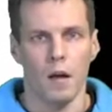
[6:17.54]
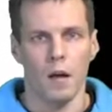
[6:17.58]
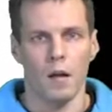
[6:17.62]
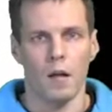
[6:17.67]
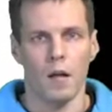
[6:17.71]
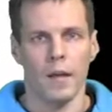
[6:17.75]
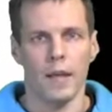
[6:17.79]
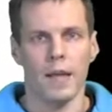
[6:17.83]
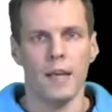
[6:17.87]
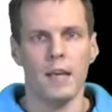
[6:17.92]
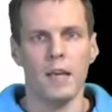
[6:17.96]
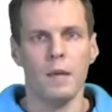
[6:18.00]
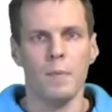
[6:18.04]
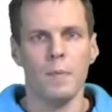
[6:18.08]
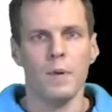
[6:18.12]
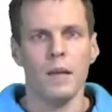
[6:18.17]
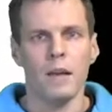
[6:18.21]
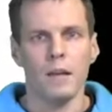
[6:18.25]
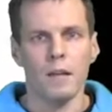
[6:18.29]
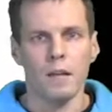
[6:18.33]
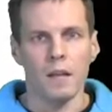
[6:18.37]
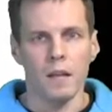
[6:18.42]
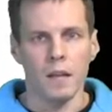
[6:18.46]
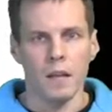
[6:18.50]

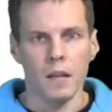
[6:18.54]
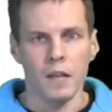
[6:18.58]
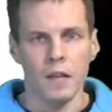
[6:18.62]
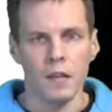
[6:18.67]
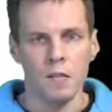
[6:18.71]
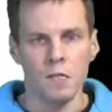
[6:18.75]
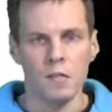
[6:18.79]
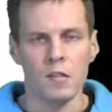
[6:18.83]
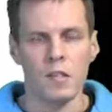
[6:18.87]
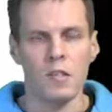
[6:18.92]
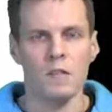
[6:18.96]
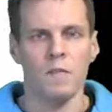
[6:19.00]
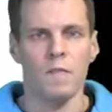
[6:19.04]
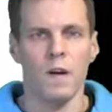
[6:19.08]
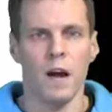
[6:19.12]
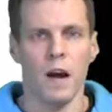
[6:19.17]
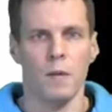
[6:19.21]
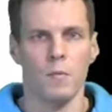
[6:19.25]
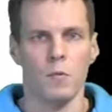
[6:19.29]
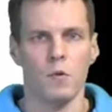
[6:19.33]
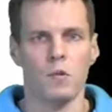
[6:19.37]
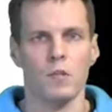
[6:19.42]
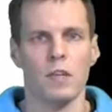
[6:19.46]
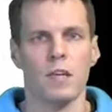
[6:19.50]
interesting
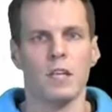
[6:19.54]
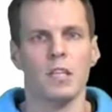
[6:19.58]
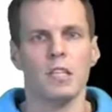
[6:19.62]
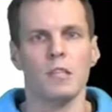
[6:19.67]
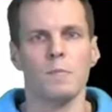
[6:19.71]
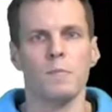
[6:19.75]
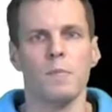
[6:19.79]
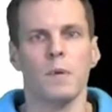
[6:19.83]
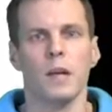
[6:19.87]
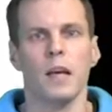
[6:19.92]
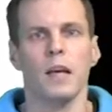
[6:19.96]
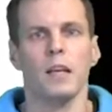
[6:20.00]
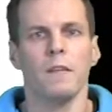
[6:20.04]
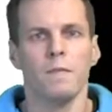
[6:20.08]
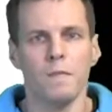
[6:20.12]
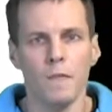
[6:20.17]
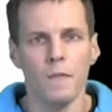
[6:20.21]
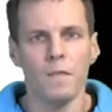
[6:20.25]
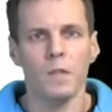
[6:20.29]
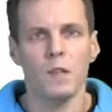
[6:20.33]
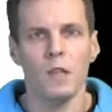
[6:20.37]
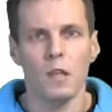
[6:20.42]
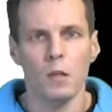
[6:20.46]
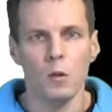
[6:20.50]
variables explain
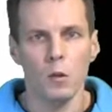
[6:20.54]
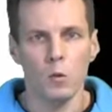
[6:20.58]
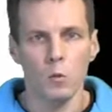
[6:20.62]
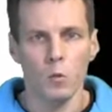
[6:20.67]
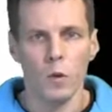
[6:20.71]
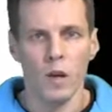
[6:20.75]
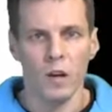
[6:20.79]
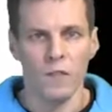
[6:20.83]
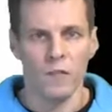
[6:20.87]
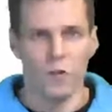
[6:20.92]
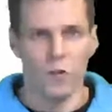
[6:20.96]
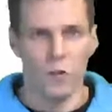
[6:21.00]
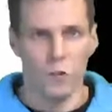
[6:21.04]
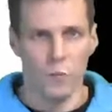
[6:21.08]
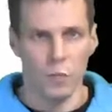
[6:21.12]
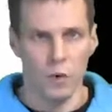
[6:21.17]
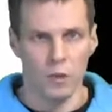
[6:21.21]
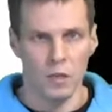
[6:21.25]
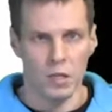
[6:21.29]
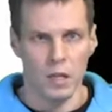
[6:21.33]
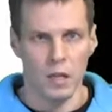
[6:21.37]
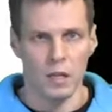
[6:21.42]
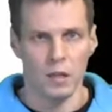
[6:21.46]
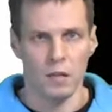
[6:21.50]

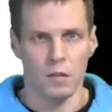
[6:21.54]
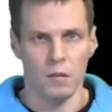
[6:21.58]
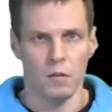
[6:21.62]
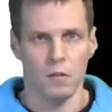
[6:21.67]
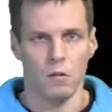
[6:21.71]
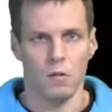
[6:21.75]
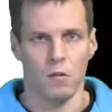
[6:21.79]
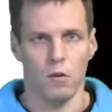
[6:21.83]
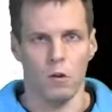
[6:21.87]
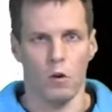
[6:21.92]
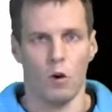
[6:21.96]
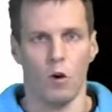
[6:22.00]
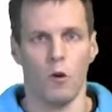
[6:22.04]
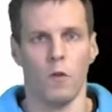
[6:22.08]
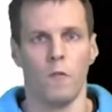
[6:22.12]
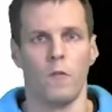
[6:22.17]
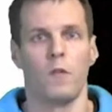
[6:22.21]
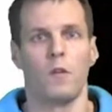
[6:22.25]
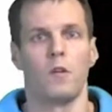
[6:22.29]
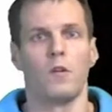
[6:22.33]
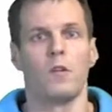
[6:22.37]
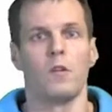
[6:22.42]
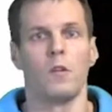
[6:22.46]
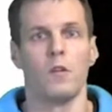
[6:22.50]
15-24% of
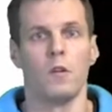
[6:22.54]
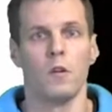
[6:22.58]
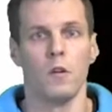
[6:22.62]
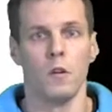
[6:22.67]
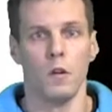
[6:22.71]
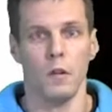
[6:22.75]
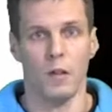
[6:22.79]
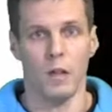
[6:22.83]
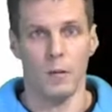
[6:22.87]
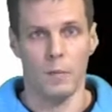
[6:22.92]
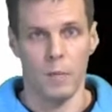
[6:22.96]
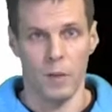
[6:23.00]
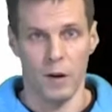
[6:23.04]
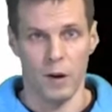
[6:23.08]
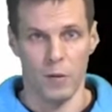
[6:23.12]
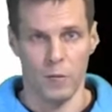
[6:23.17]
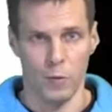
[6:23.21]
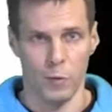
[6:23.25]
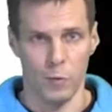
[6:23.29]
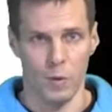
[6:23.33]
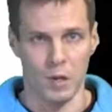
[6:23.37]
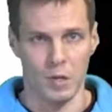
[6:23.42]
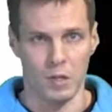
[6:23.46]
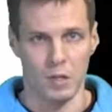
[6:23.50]
the
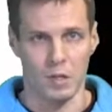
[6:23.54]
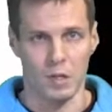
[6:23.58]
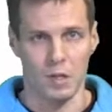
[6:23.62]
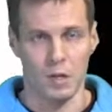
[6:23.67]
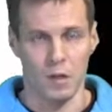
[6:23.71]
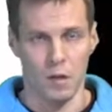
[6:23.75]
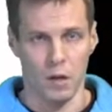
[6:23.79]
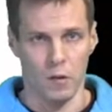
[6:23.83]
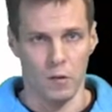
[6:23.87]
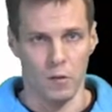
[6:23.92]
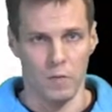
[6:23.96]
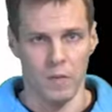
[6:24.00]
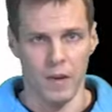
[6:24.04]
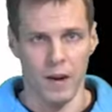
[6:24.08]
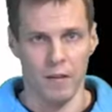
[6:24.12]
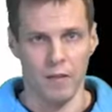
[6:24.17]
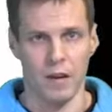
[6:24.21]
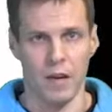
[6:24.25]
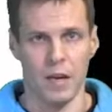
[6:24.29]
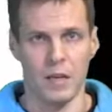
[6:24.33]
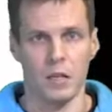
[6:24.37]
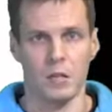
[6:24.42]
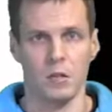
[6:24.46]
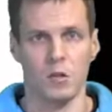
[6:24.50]
performance
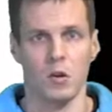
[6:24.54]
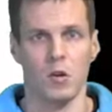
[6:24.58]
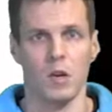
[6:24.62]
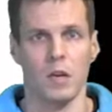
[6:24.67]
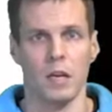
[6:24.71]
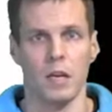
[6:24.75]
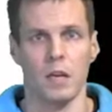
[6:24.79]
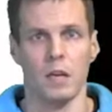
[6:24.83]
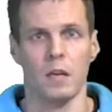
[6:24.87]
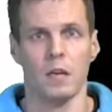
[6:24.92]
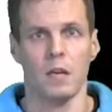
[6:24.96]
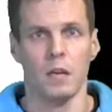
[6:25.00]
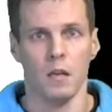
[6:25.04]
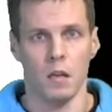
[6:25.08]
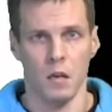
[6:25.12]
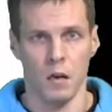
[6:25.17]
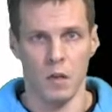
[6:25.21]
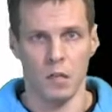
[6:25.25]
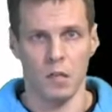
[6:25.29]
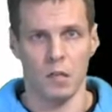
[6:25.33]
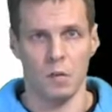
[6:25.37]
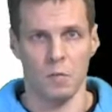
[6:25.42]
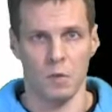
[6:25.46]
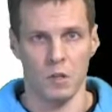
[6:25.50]
variation in
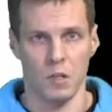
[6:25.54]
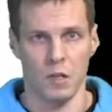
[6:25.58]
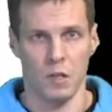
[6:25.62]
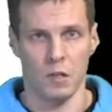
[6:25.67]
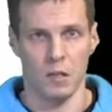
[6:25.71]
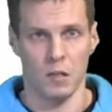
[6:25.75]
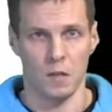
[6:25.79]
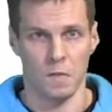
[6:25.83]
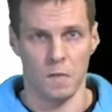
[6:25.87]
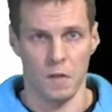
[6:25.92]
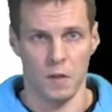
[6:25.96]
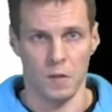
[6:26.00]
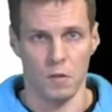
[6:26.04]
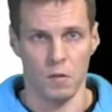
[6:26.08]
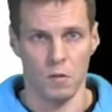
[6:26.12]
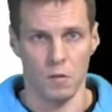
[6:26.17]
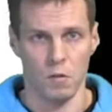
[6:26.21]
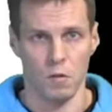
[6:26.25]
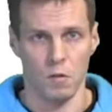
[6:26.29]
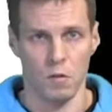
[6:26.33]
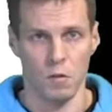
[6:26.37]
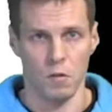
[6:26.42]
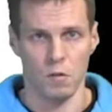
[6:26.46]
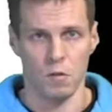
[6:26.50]
customer satisfaction scores.